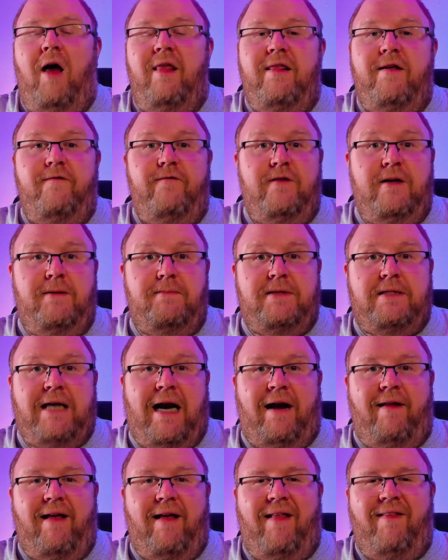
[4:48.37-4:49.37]
On the flip
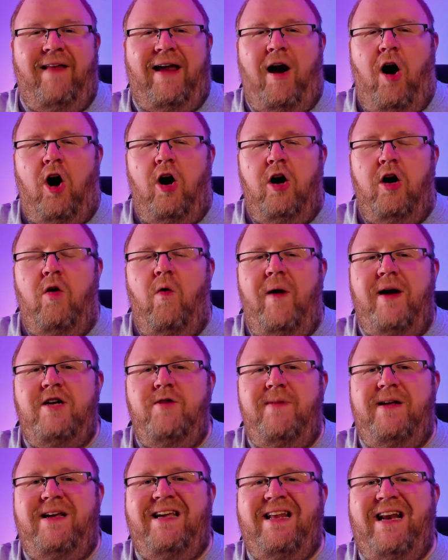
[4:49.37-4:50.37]
side of that, they are
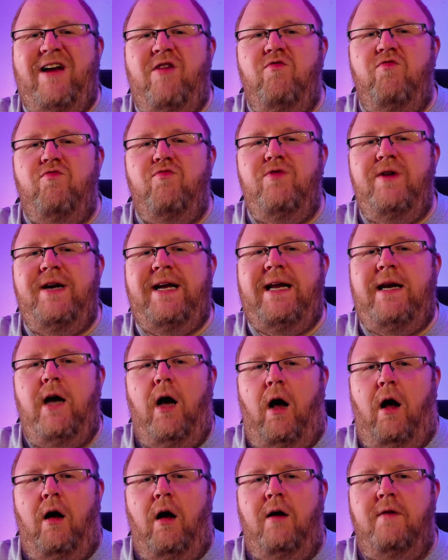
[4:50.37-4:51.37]
going to be getting
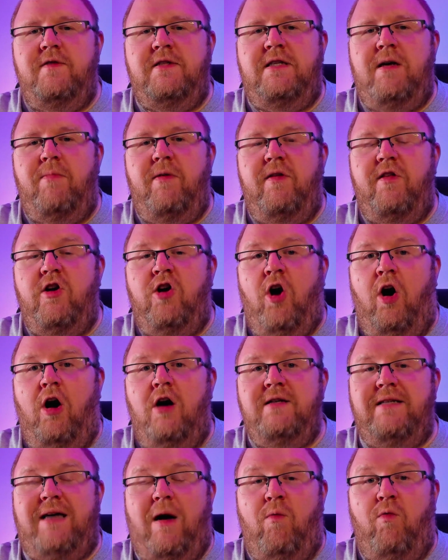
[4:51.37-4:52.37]
rid of some of the
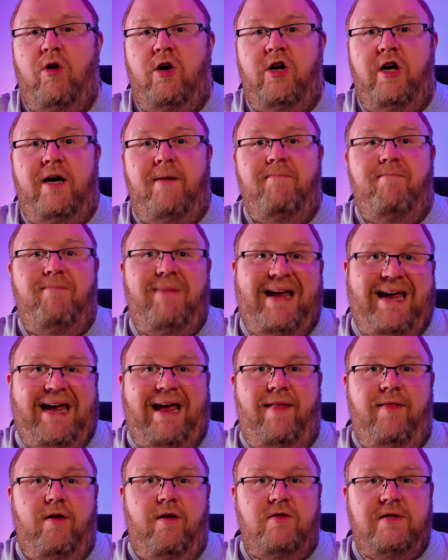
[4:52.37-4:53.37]
cards that were going to
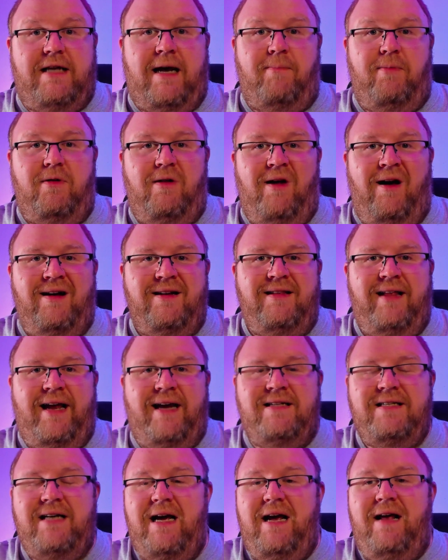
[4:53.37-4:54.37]
be in those epilogue
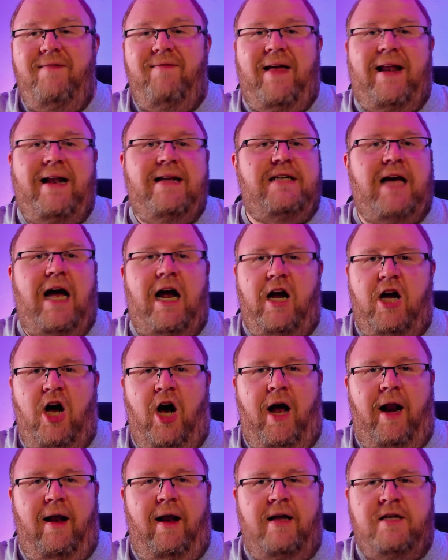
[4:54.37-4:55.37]
things. They just got
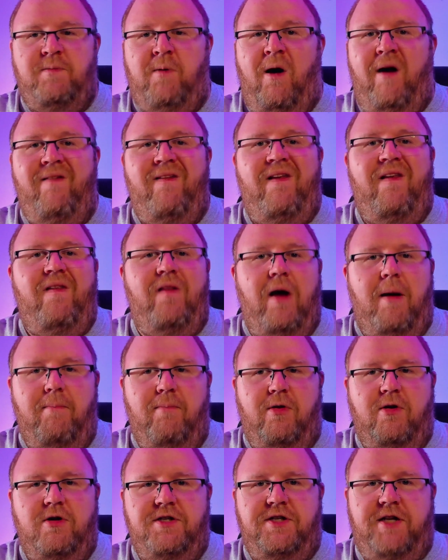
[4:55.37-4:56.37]
cut as part of the
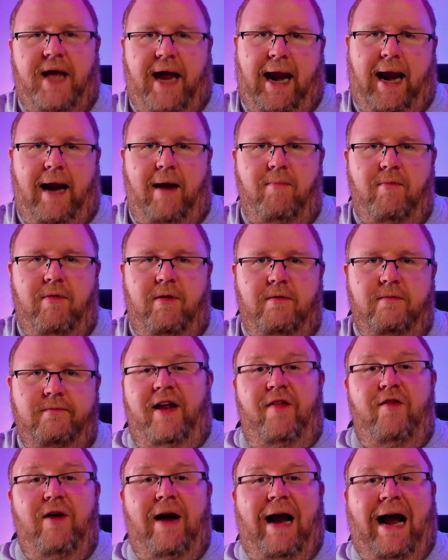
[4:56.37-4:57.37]
numbers game.
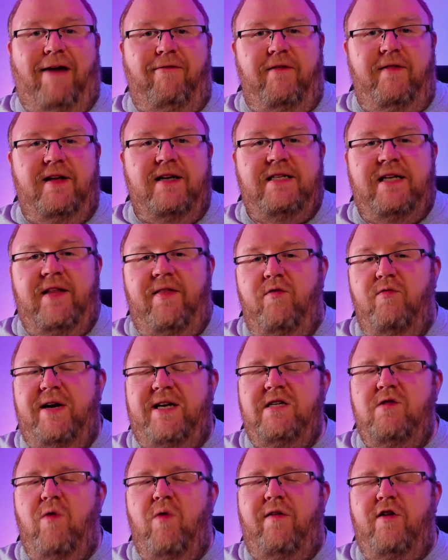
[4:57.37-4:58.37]
The other half of this, and the
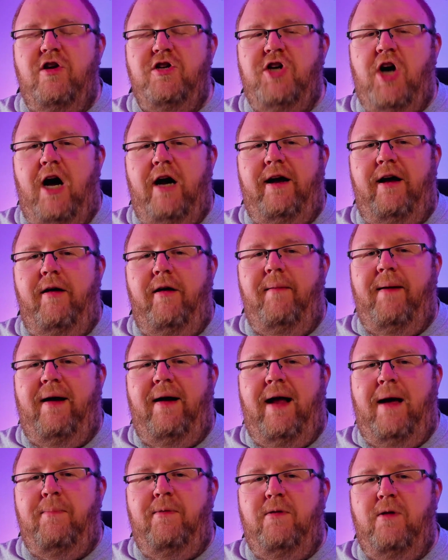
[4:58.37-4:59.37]
reason why they're talking
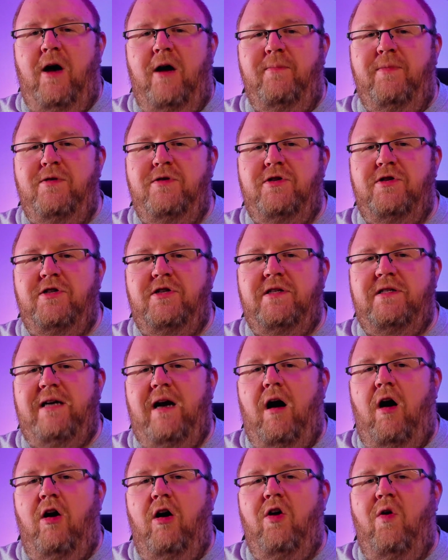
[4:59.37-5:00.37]
about epilogue boosters, is
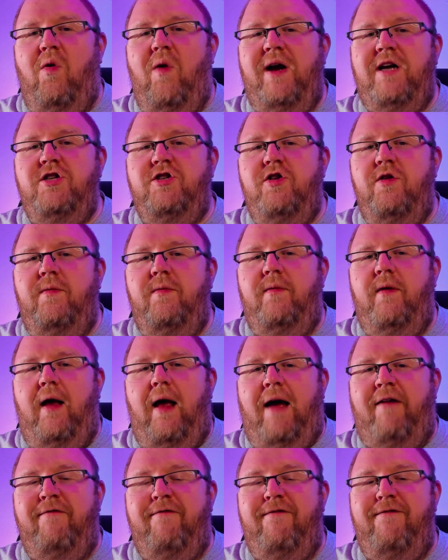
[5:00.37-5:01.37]
they are going to
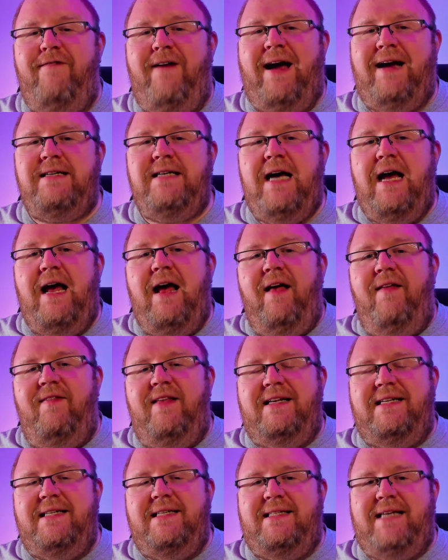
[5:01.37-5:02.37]
affect
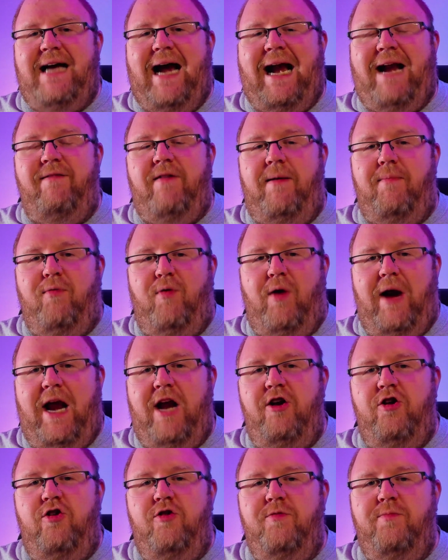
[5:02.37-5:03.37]
the design of a
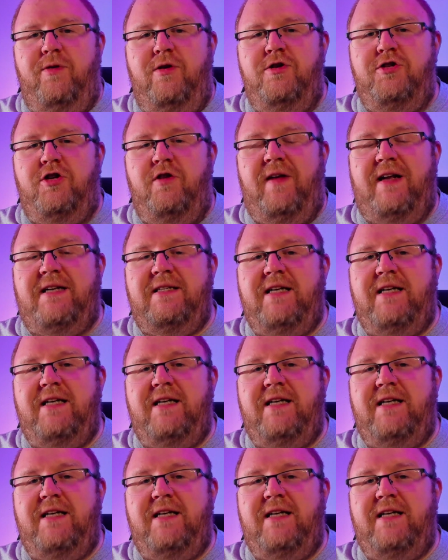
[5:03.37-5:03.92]
brand new booster